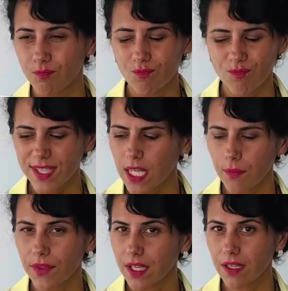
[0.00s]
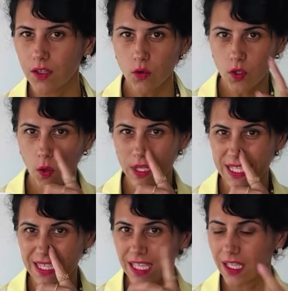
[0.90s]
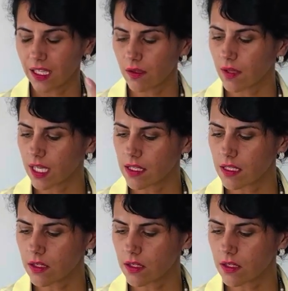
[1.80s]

something you know is thinking cancer